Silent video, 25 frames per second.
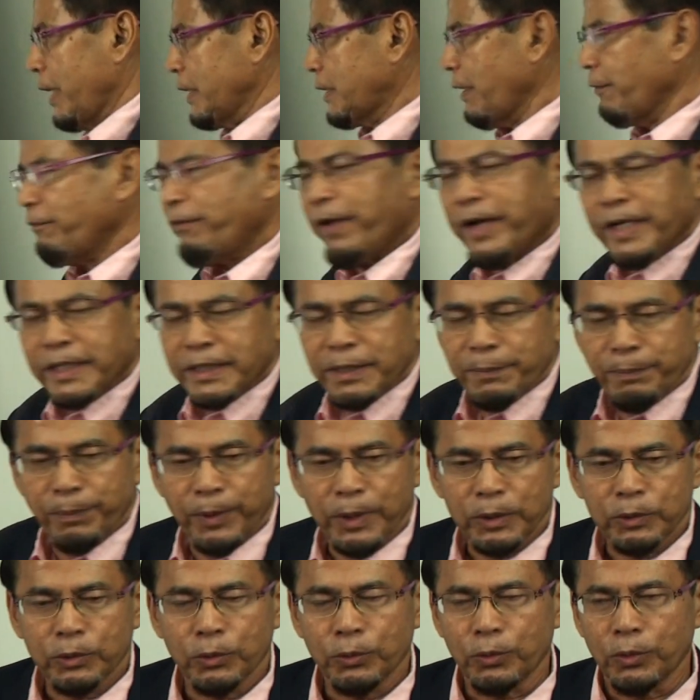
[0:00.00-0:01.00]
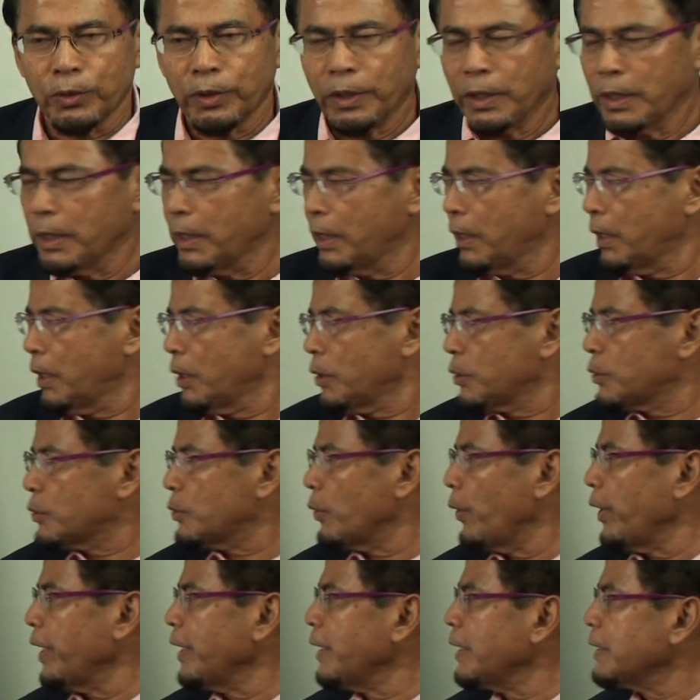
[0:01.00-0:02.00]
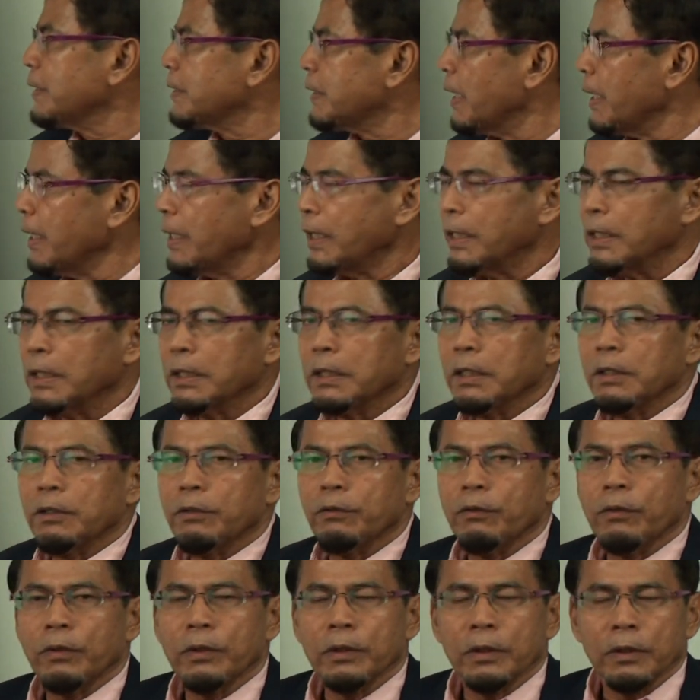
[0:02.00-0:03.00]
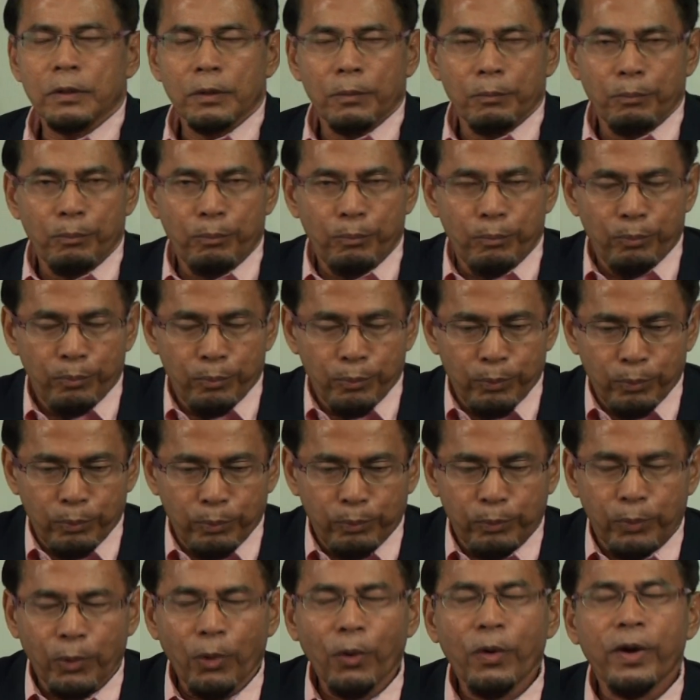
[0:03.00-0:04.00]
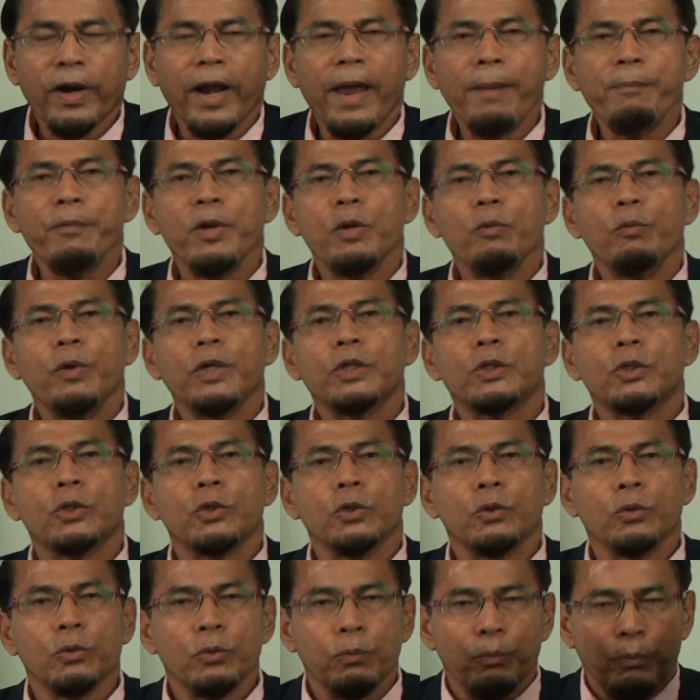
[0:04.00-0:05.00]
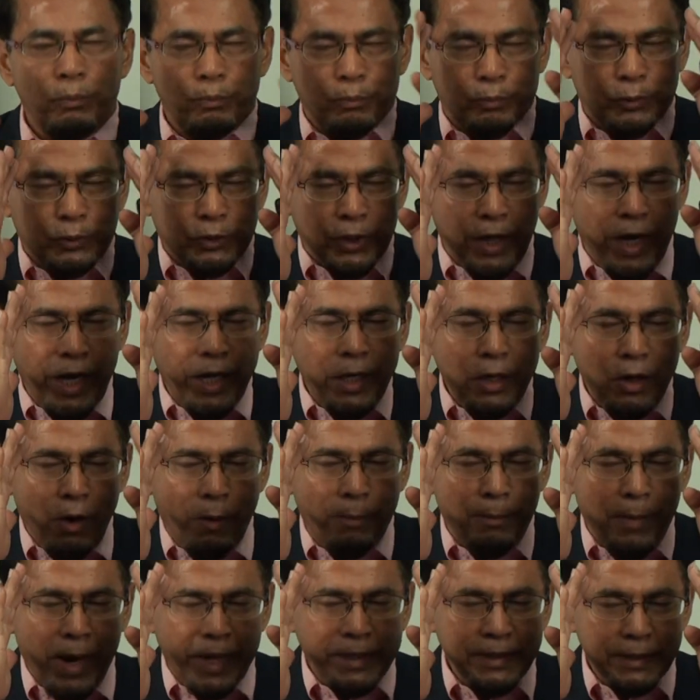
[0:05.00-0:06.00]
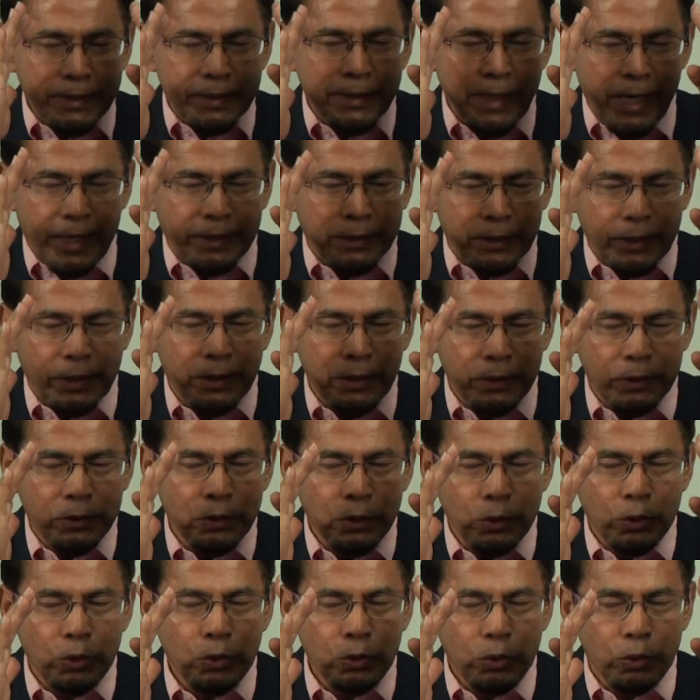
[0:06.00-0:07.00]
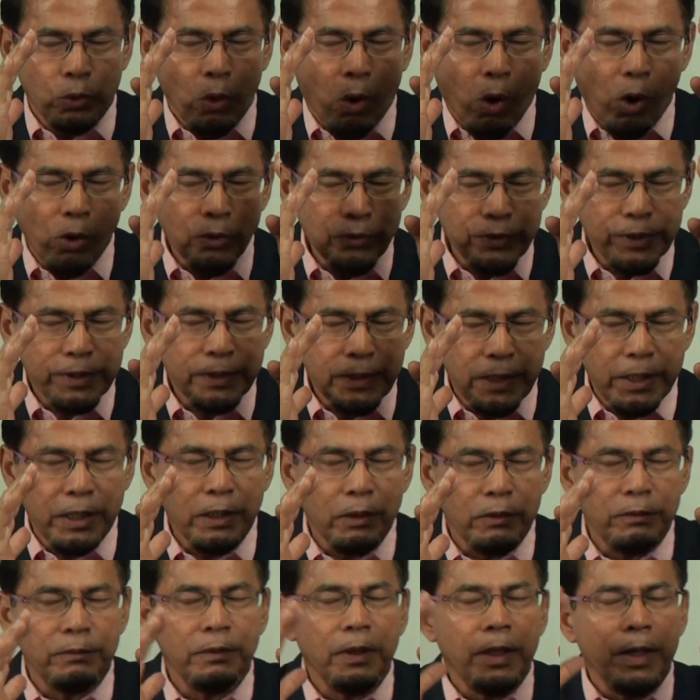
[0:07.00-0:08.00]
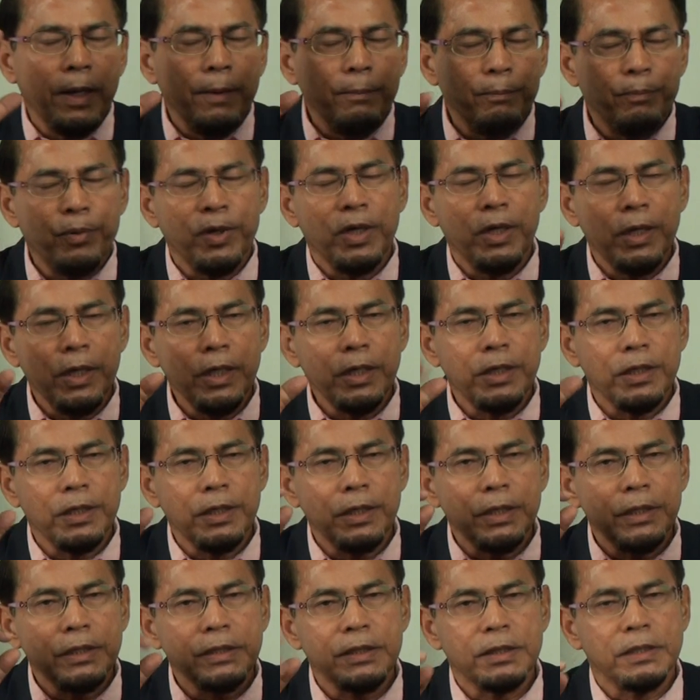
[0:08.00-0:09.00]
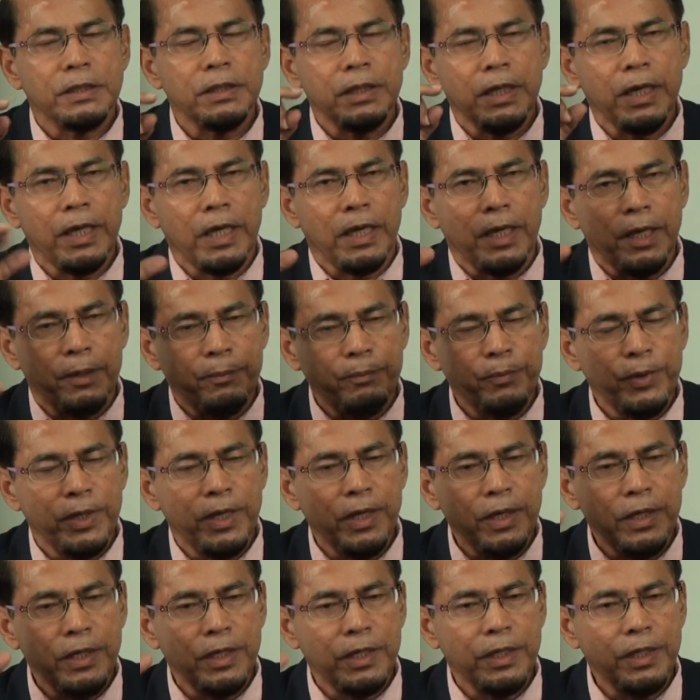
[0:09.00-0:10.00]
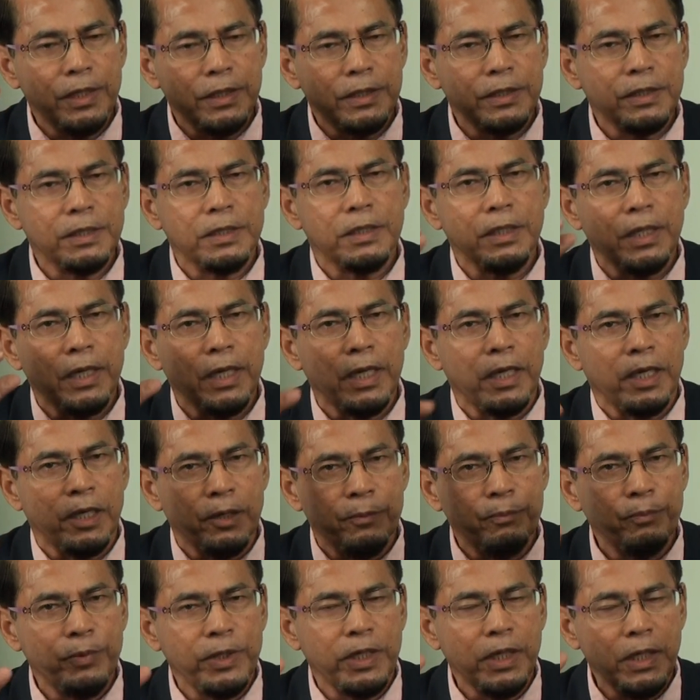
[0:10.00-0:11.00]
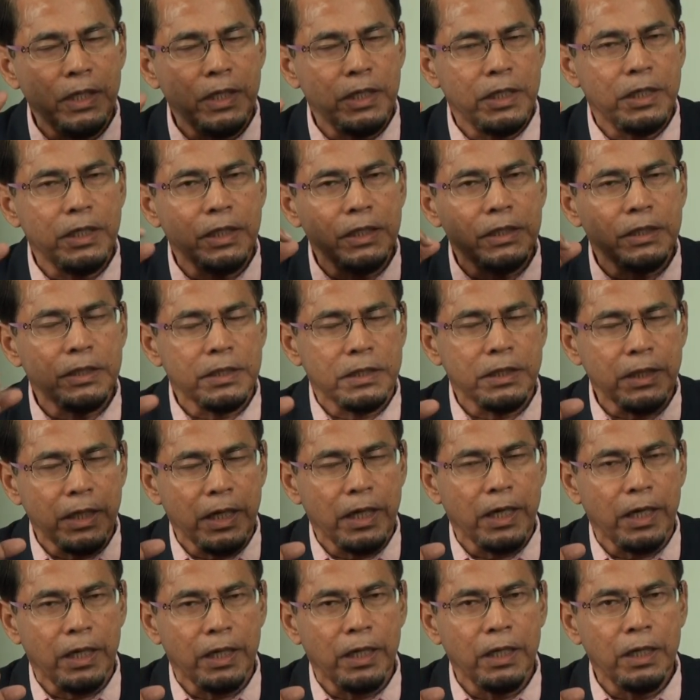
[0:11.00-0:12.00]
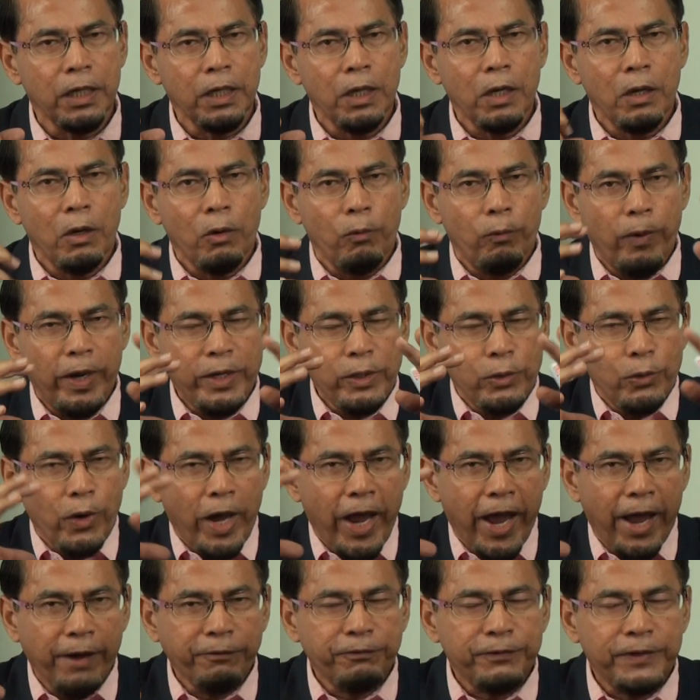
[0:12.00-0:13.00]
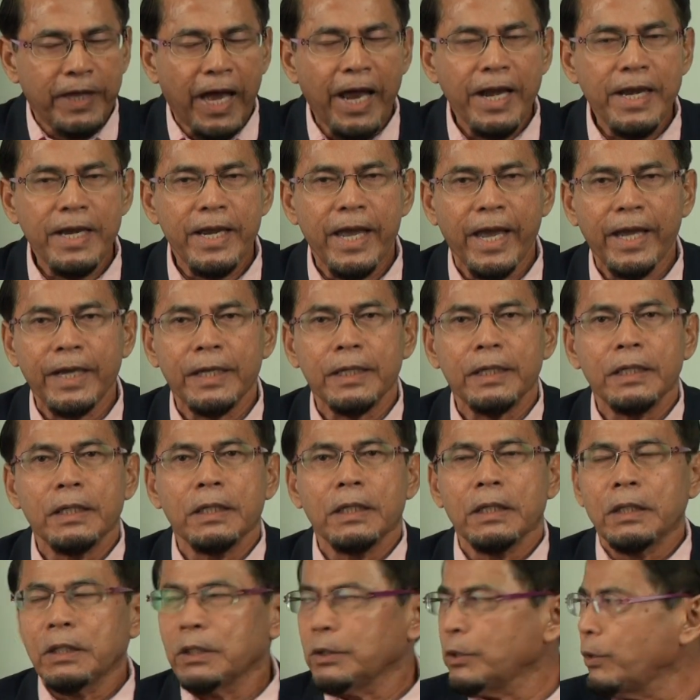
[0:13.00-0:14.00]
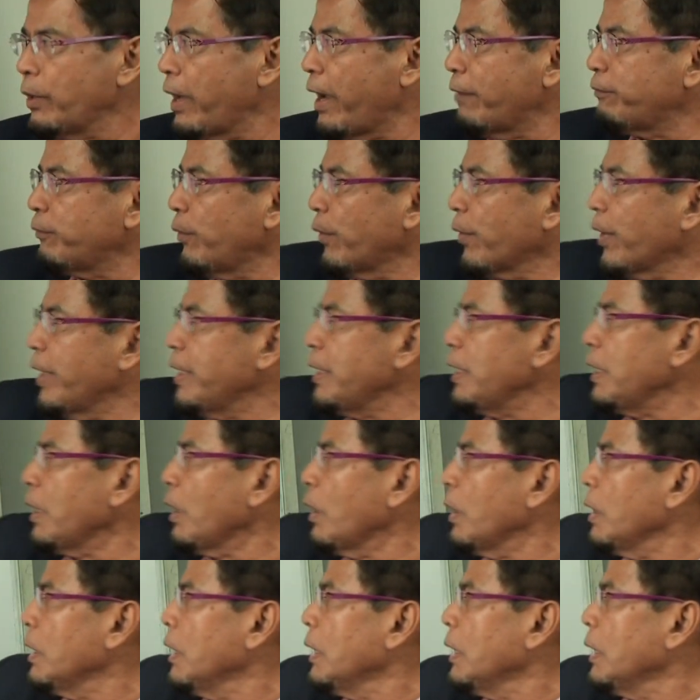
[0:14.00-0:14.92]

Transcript: It's a very simple tool. So it is a program in which you train your mindset. All these things in P.D.C.A. P.D.C.A. P.D.C.A. When you have done that, you have already